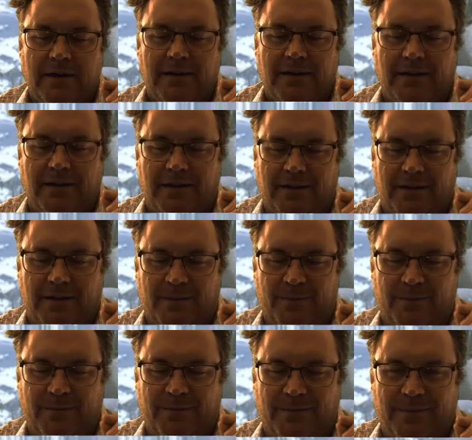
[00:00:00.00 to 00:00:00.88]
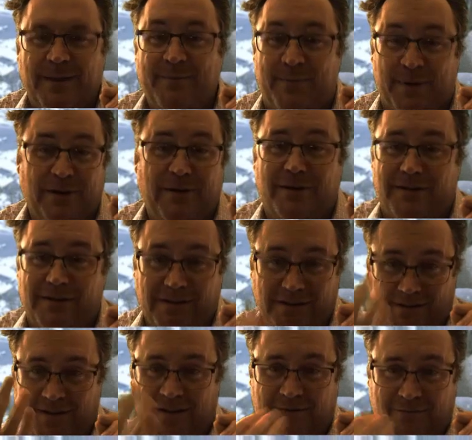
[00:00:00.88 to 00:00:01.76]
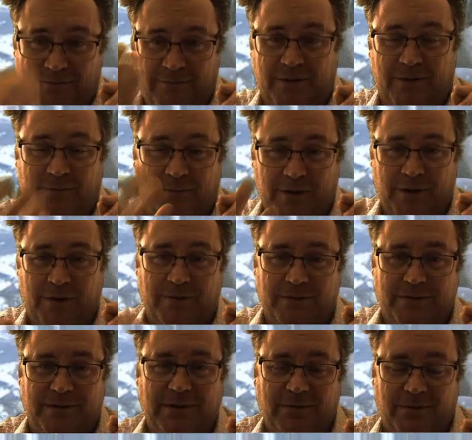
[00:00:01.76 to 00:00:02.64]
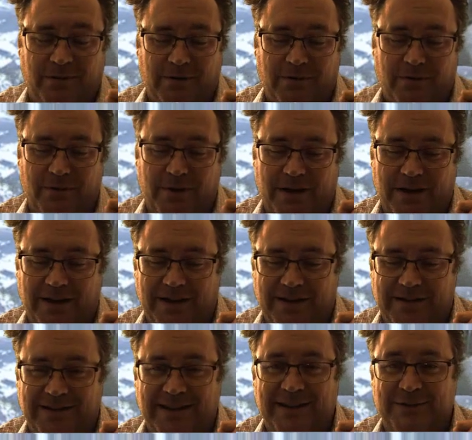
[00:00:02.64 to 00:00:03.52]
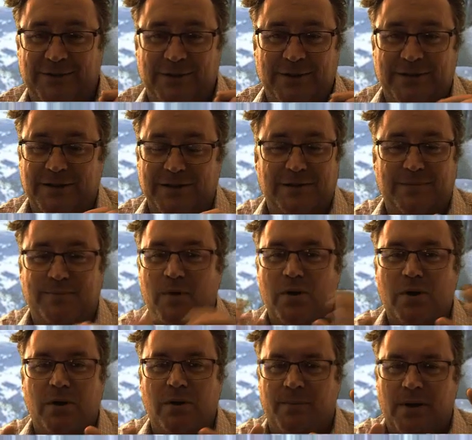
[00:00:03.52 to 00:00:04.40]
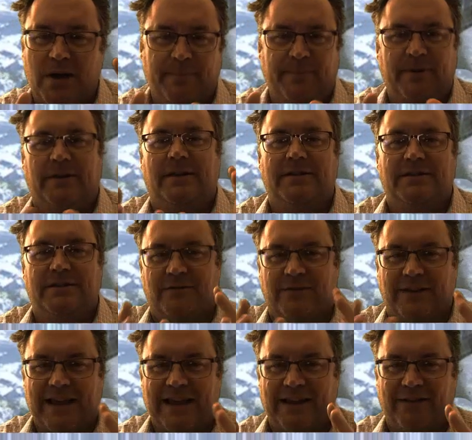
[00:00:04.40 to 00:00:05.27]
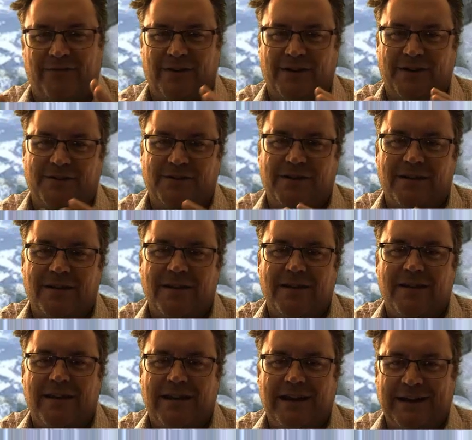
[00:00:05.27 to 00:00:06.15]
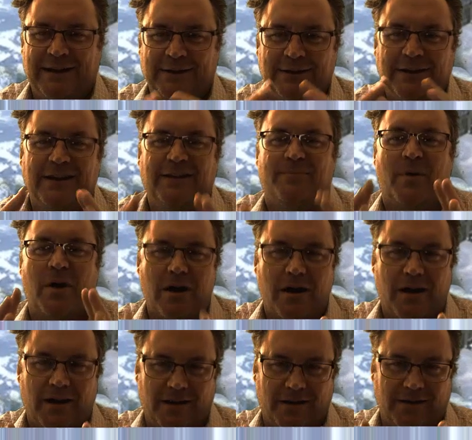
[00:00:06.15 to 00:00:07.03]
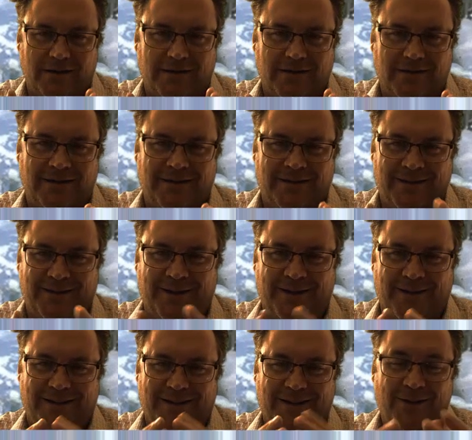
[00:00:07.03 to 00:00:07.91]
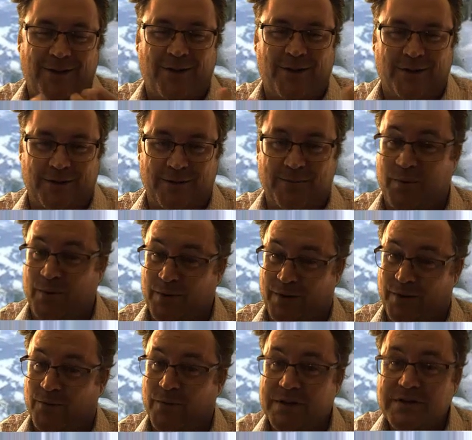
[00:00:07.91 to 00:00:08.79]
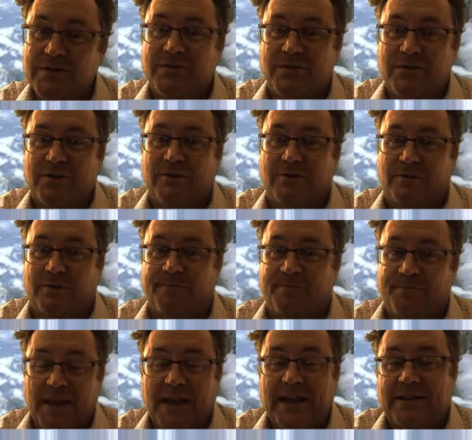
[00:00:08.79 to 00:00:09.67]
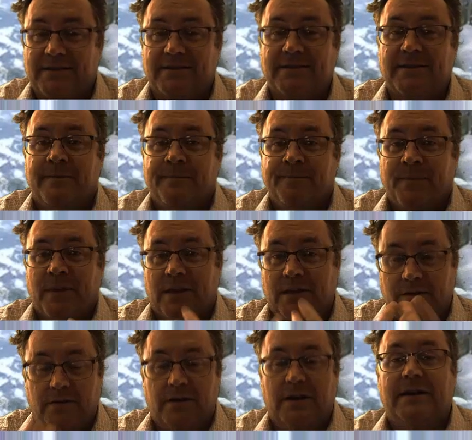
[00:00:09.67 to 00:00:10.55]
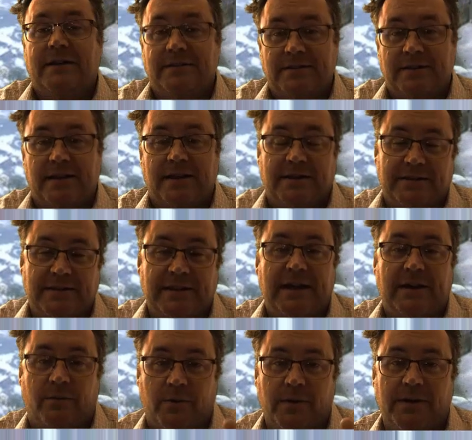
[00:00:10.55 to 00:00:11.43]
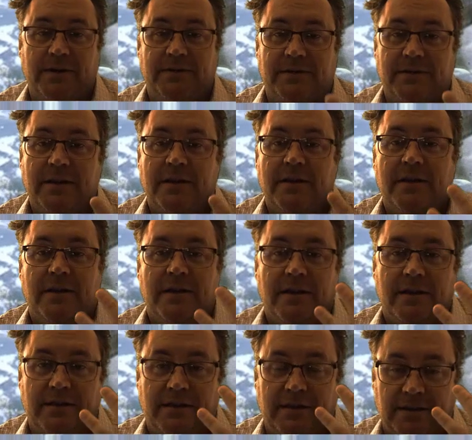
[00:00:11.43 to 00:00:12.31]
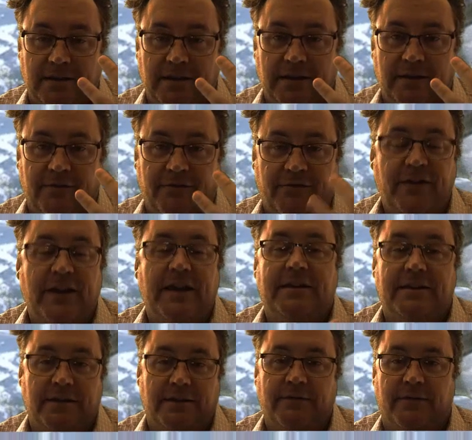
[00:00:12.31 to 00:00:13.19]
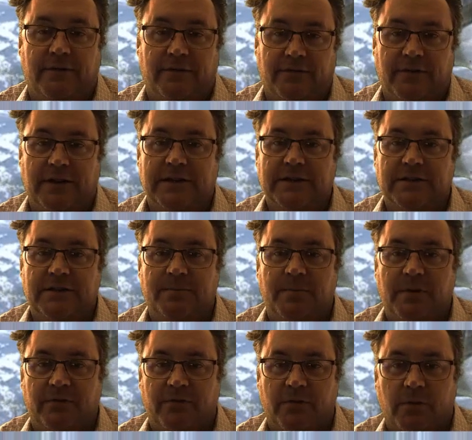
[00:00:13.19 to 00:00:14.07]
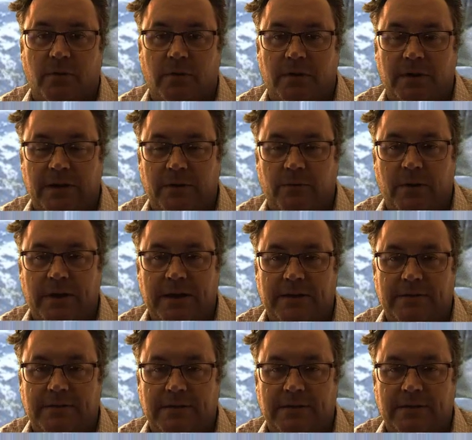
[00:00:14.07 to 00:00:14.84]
empirically, like with what you would see with your own eyes, as just a small population of catfish in a little pond along the border, which is true. That's, in the United States, that was the fate of the fish before it went